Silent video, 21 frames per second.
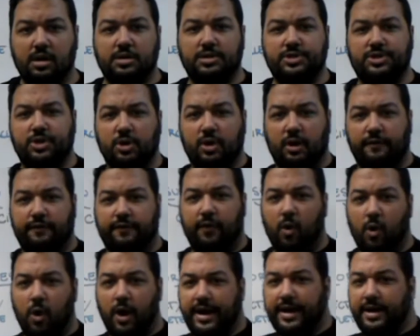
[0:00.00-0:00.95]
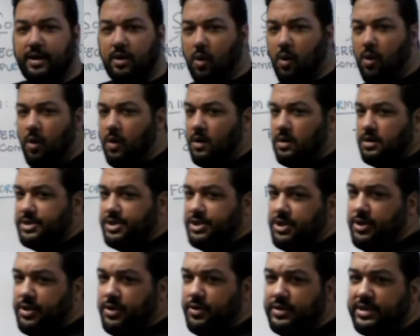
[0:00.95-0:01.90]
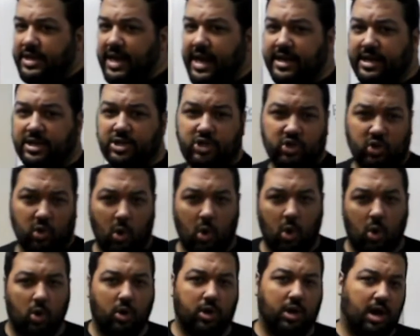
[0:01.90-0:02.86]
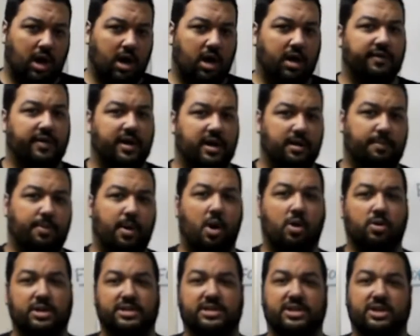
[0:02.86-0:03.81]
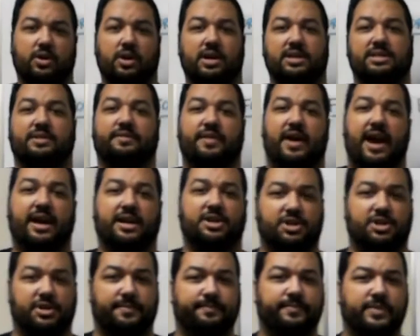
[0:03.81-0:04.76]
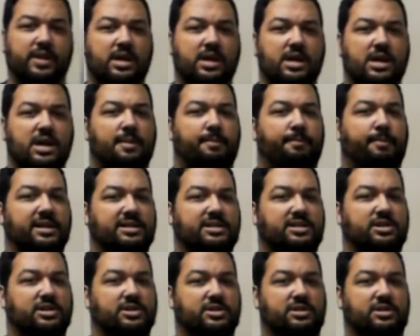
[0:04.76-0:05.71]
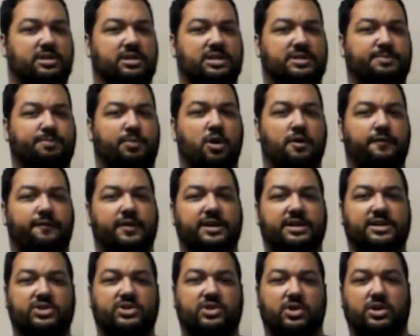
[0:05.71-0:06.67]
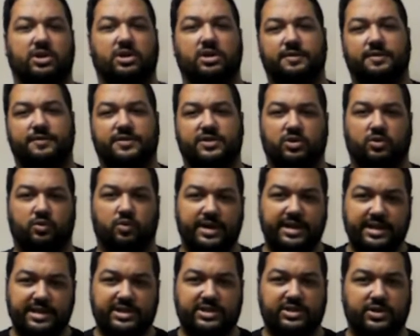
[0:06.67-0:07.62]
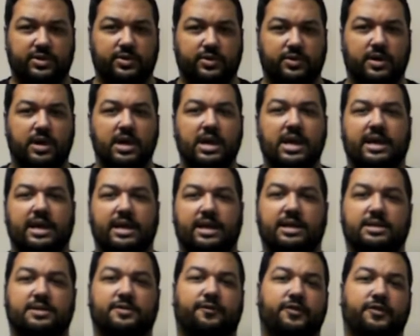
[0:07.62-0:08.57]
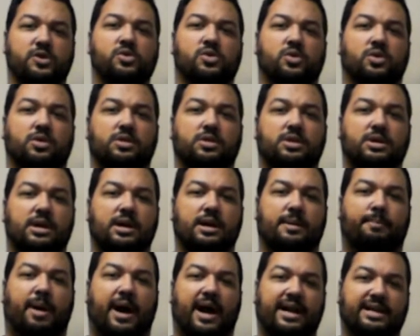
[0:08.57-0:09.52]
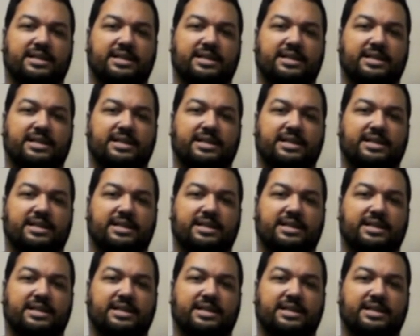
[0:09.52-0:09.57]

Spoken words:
to avoid or to take control of an opponent's aggressive action. But this perfect circle of Soresu is fueled by